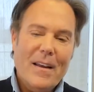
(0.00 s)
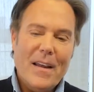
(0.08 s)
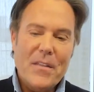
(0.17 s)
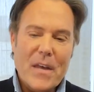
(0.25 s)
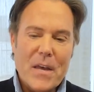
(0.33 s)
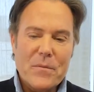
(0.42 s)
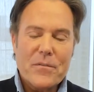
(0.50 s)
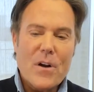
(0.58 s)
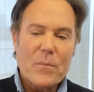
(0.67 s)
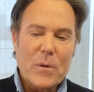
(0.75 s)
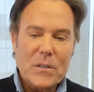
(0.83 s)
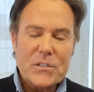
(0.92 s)
and then
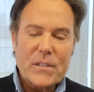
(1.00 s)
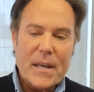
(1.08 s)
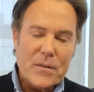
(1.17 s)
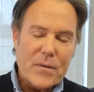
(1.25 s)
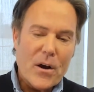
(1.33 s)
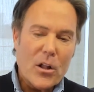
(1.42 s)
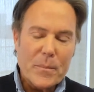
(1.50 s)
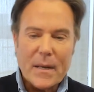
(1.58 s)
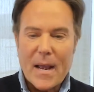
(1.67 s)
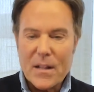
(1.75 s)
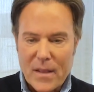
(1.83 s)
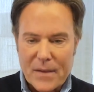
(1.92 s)
from real estate
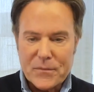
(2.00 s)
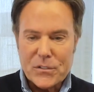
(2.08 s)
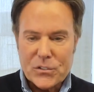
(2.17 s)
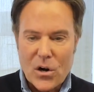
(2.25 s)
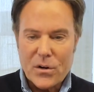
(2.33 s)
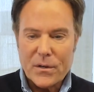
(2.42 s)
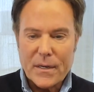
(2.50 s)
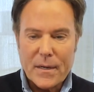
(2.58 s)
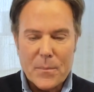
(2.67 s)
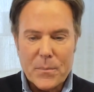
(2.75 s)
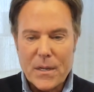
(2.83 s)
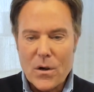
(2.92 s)
development, I left and started a
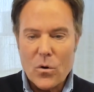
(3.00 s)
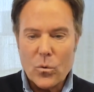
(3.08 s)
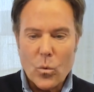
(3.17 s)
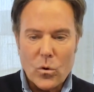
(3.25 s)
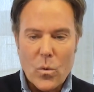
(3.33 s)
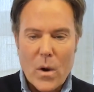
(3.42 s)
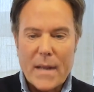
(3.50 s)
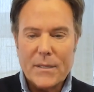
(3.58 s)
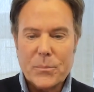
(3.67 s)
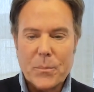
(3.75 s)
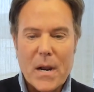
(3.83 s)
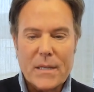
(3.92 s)
company called Worldwide
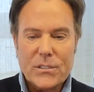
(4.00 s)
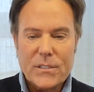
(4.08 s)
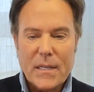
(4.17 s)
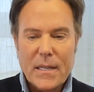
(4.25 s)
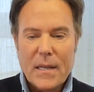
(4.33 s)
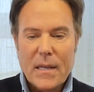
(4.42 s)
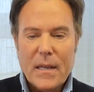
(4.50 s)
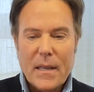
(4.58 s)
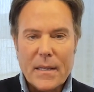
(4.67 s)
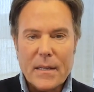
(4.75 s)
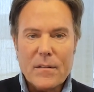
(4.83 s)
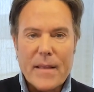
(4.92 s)
Express,
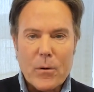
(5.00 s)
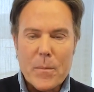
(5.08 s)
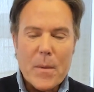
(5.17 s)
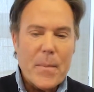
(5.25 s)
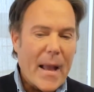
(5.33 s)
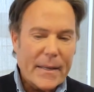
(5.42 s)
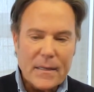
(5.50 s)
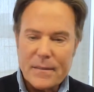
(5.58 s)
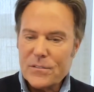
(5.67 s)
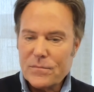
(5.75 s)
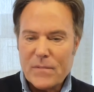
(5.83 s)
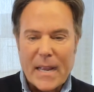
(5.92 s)
and that would be back
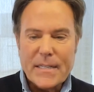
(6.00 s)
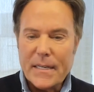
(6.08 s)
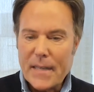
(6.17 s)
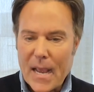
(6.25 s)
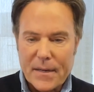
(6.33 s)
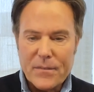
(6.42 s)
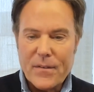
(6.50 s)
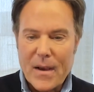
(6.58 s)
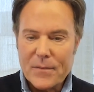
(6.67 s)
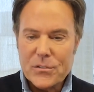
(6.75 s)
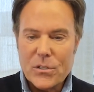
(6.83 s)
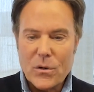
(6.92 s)
in
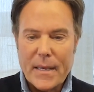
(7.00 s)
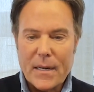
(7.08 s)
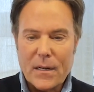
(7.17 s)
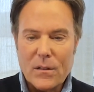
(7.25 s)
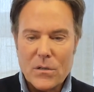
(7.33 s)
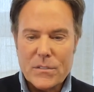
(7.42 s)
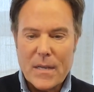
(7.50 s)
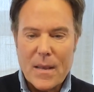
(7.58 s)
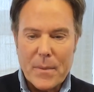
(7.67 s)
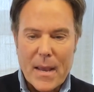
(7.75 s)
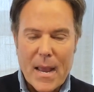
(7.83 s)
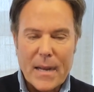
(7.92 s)
1995. So again, a long
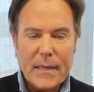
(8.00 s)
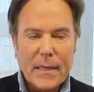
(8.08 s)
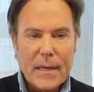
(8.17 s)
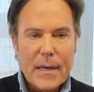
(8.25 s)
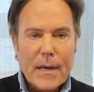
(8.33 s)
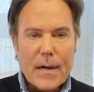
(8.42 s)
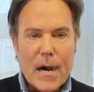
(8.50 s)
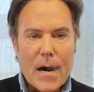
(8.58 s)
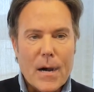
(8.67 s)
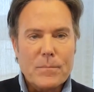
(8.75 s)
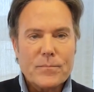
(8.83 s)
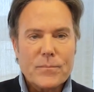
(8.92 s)
time back.
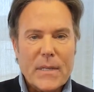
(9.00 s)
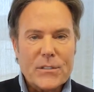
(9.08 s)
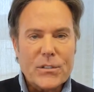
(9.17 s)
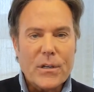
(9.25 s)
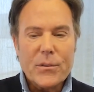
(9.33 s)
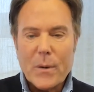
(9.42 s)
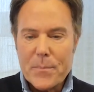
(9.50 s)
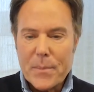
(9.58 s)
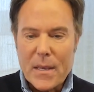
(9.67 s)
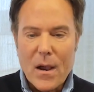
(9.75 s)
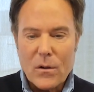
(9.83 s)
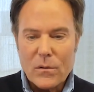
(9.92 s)
Um, it's a
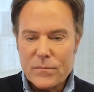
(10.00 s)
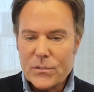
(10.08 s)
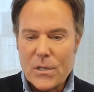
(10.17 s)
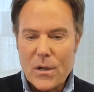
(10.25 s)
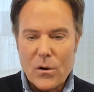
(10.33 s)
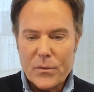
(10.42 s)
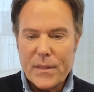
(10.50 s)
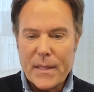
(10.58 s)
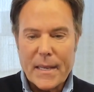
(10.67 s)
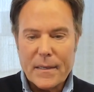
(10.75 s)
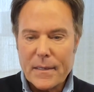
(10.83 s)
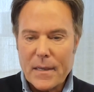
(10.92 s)
3PL, so
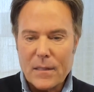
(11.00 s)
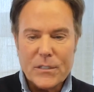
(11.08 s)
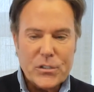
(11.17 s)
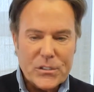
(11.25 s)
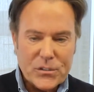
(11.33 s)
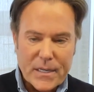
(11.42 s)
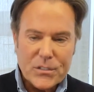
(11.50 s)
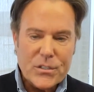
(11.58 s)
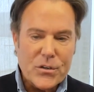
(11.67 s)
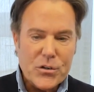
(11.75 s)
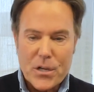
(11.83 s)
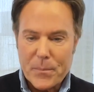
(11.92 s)
think uh,
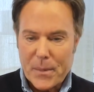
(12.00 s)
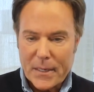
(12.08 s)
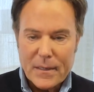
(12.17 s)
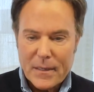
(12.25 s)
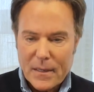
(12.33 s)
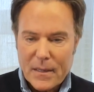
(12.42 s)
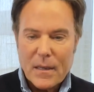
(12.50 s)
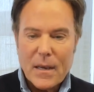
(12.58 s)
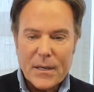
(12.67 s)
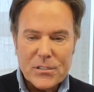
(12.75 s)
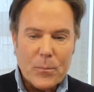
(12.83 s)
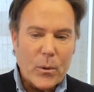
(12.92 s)
logistics and shipping
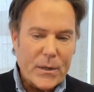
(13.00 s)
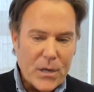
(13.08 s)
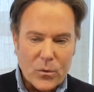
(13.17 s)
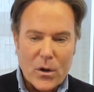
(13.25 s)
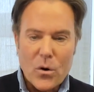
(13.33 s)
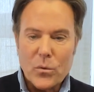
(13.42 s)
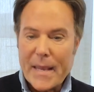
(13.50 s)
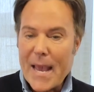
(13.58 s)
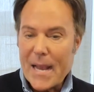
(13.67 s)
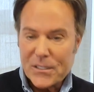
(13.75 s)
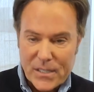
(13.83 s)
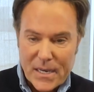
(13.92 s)
except we don't own the
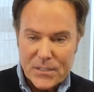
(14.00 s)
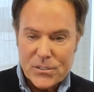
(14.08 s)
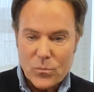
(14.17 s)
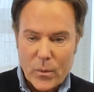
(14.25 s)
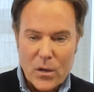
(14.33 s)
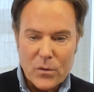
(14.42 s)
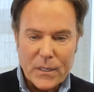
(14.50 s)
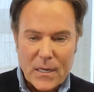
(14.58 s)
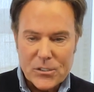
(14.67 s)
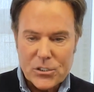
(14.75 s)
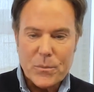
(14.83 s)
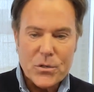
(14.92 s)
assets. We own the
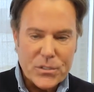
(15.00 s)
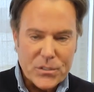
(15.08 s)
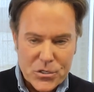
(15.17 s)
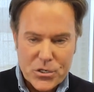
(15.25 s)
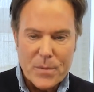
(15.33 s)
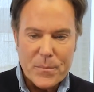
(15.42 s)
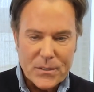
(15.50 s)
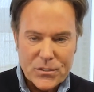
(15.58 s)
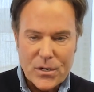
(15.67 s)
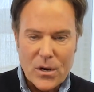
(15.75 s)
customers and the shipments.